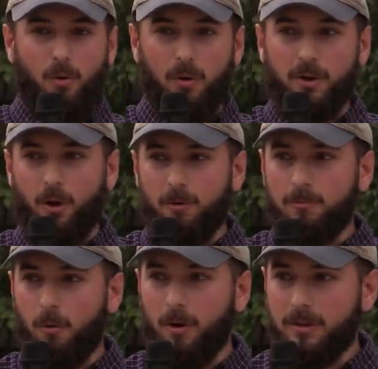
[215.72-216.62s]
or the
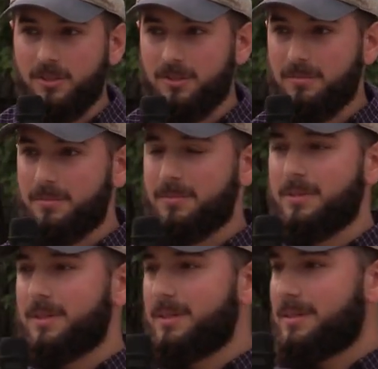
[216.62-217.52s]
Gulf Wars
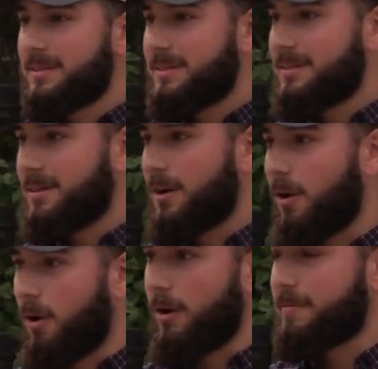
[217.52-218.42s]

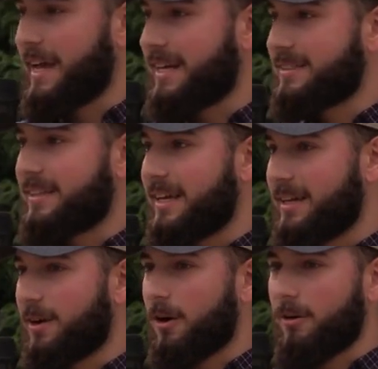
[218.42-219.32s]
or
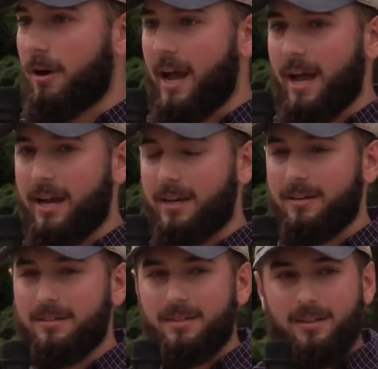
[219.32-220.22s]
Afghanistan or Iraq
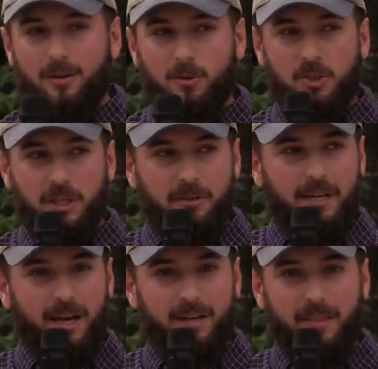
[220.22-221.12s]
or
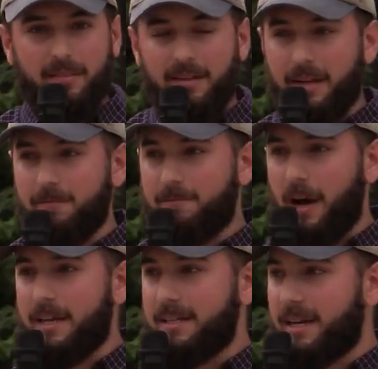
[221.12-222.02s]
Syria that they didn't
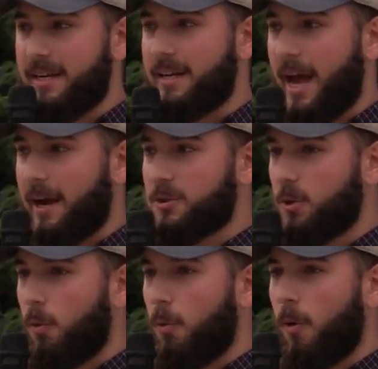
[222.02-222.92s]
fight in an
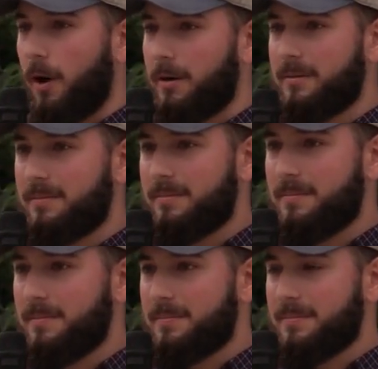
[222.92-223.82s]
actual war?
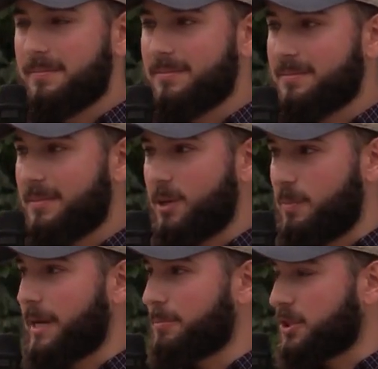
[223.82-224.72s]
It'd
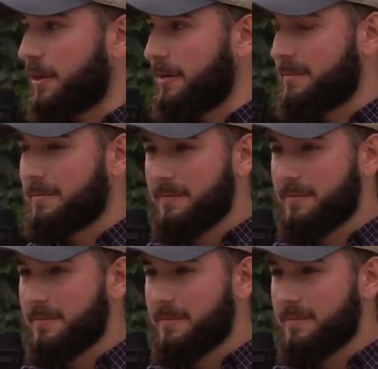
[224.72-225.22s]
be absurd.